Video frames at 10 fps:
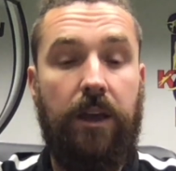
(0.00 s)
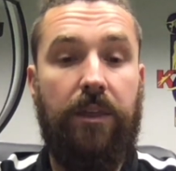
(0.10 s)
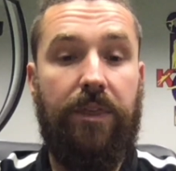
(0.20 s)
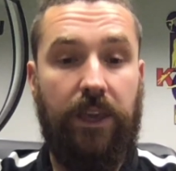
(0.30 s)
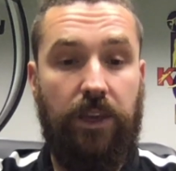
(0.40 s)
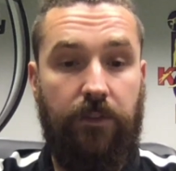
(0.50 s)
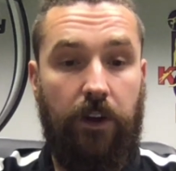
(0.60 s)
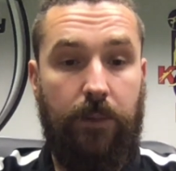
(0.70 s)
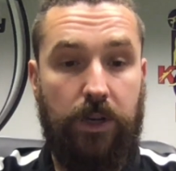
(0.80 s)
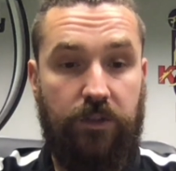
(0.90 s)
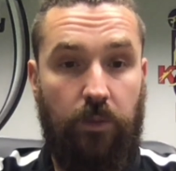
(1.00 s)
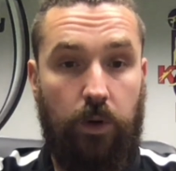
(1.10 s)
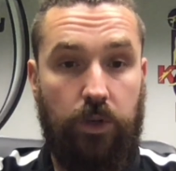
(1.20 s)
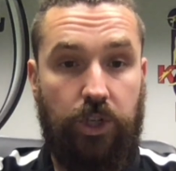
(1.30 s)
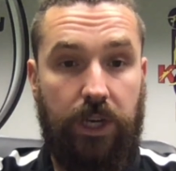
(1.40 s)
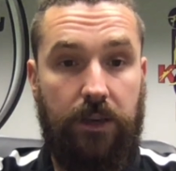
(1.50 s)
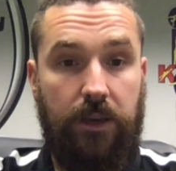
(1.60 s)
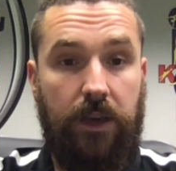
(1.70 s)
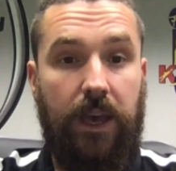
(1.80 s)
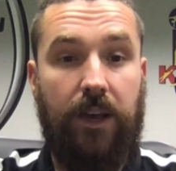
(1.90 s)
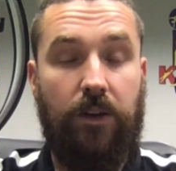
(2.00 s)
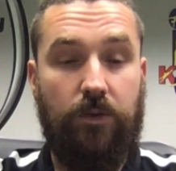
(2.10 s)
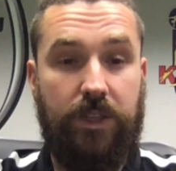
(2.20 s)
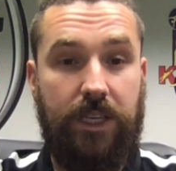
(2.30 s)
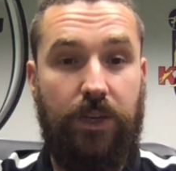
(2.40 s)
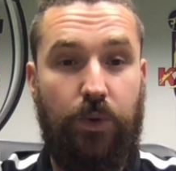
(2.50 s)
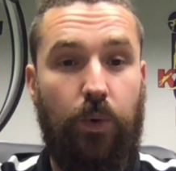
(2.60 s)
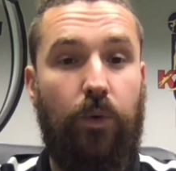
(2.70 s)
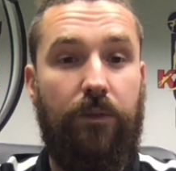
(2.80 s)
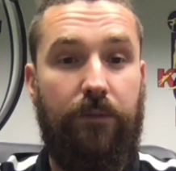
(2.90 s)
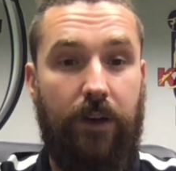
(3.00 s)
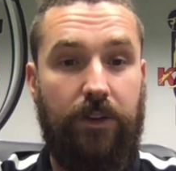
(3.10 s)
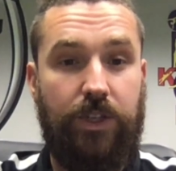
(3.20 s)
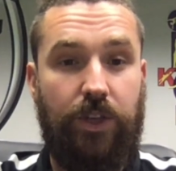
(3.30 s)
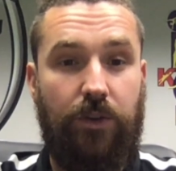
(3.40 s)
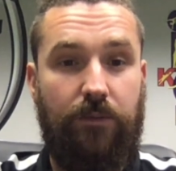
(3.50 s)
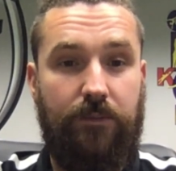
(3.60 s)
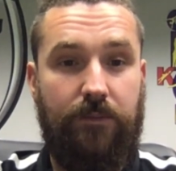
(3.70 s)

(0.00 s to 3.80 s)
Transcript: Thank you very much for watching, and I'll see you all very soon.